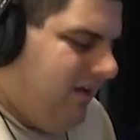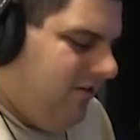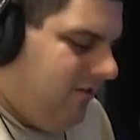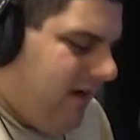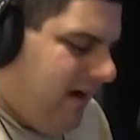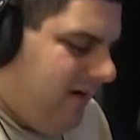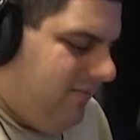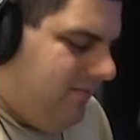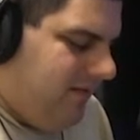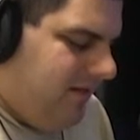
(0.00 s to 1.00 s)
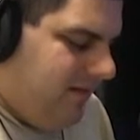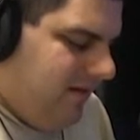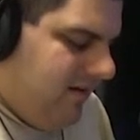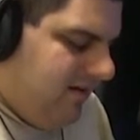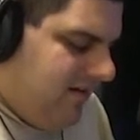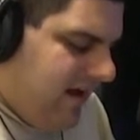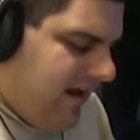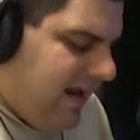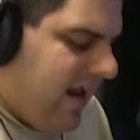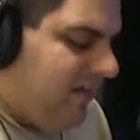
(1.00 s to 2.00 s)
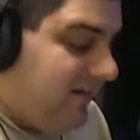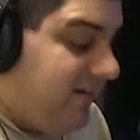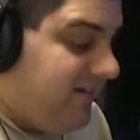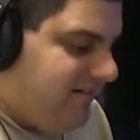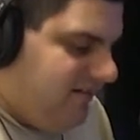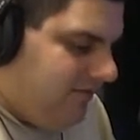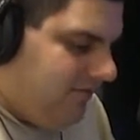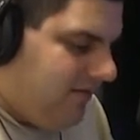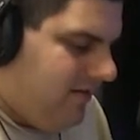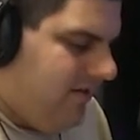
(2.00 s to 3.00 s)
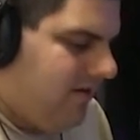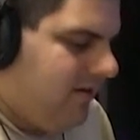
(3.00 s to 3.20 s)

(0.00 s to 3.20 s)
you got him. Um, Jack Allen can shoot.